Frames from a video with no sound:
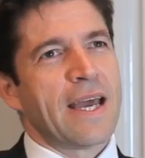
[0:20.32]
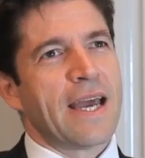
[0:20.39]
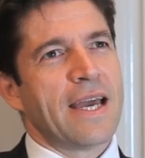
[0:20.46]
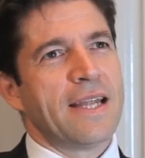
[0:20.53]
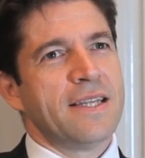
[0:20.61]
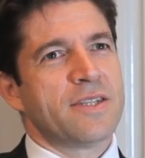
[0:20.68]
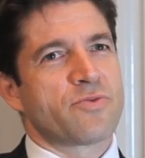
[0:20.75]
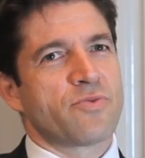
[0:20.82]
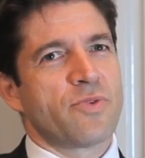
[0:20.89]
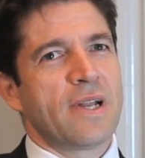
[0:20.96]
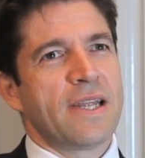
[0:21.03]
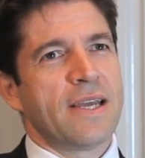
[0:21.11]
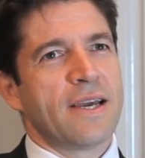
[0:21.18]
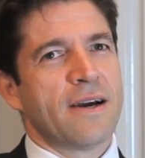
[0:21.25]
And it
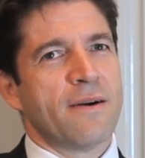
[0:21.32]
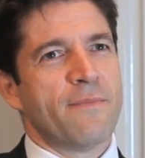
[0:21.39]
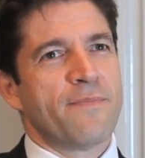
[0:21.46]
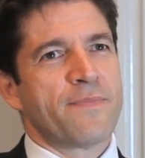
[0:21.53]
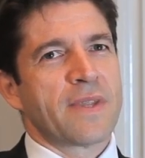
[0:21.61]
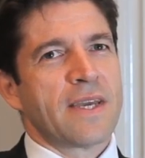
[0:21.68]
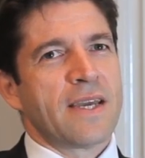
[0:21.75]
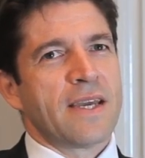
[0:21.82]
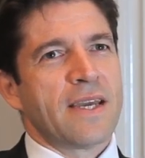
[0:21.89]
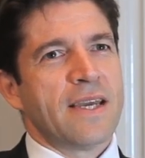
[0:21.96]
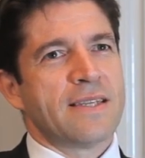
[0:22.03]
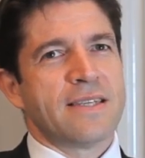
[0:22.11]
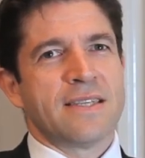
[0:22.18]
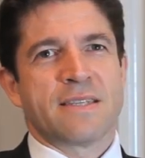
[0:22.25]
really, um,
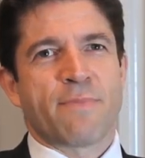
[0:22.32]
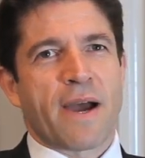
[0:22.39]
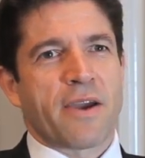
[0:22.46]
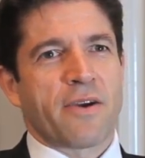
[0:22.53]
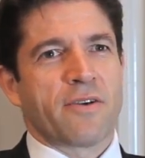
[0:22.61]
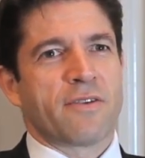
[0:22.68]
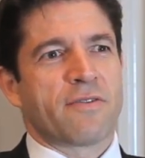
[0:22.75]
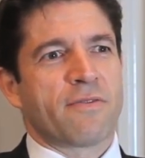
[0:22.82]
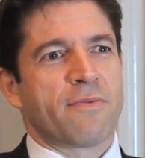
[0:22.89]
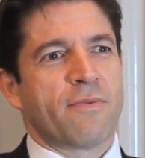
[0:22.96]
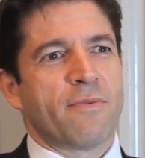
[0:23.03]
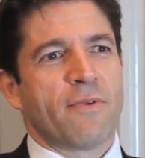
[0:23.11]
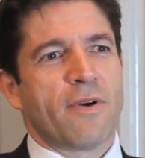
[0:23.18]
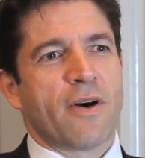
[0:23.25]
it's inspired
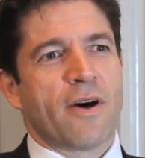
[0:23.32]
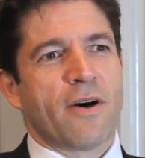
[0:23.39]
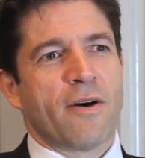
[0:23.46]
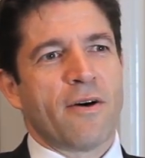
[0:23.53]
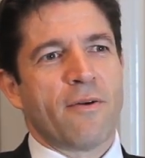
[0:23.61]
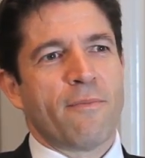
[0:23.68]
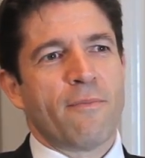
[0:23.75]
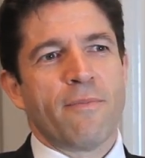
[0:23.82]
uh,